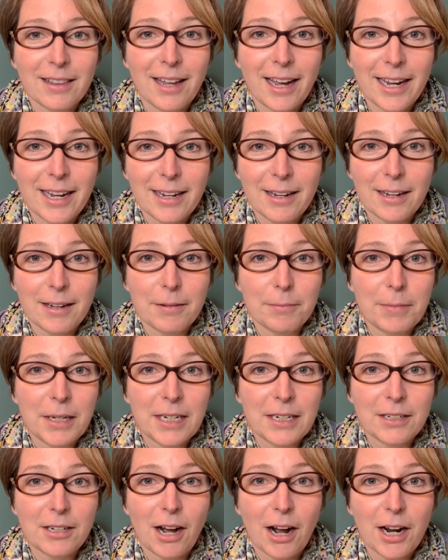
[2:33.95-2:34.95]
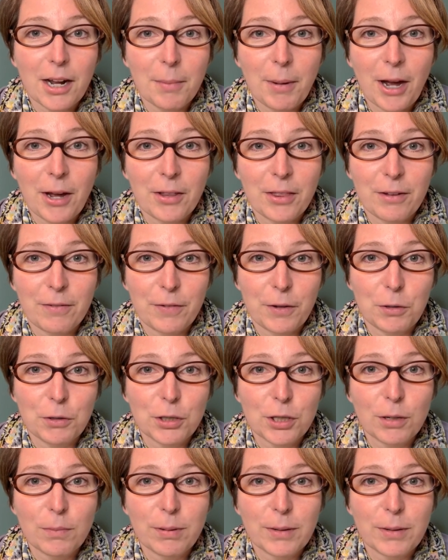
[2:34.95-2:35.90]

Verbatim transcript: like me to talk about in the future,